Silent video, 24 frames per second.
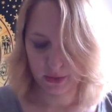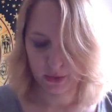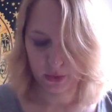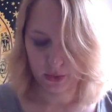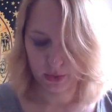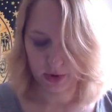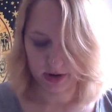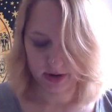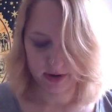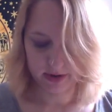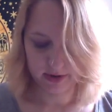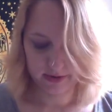
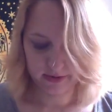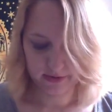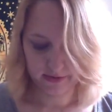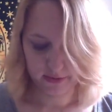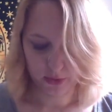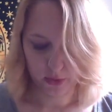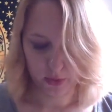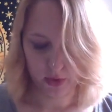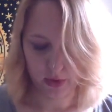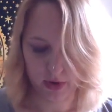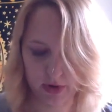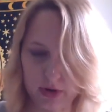one
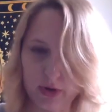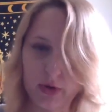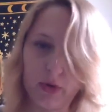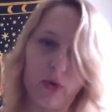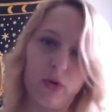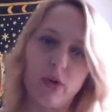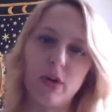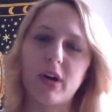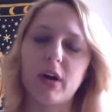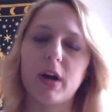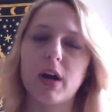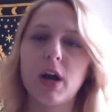for
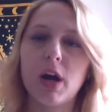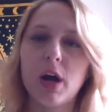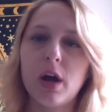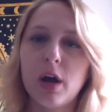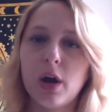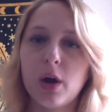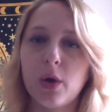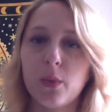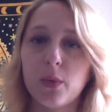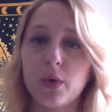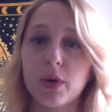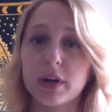your
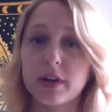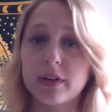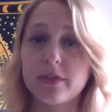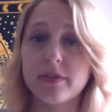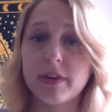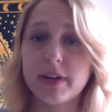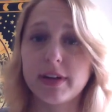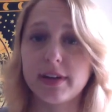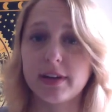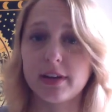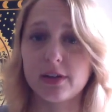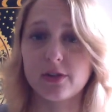work and
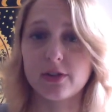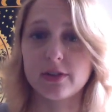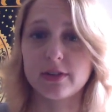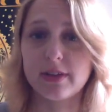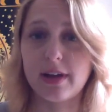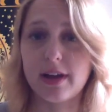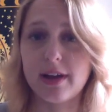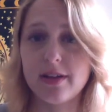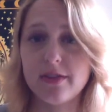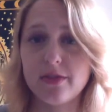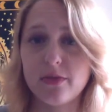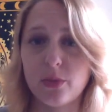financial
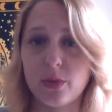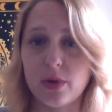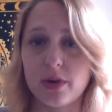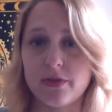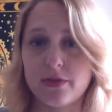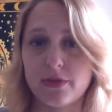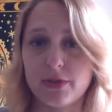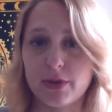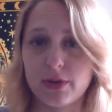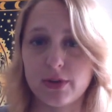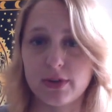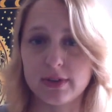life, one
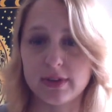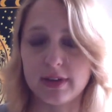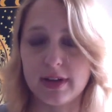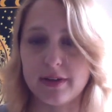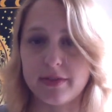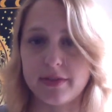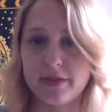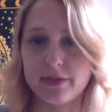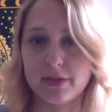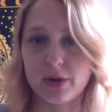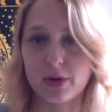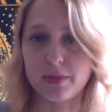for your
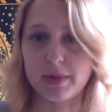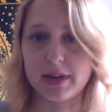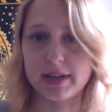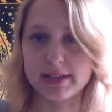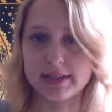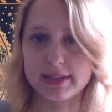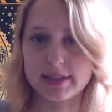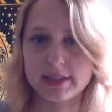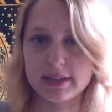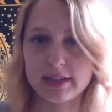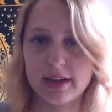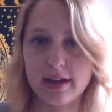love and
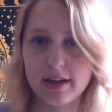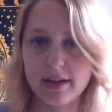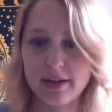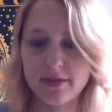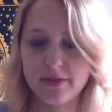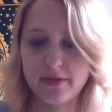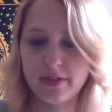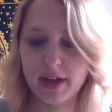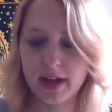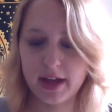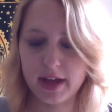romantic life,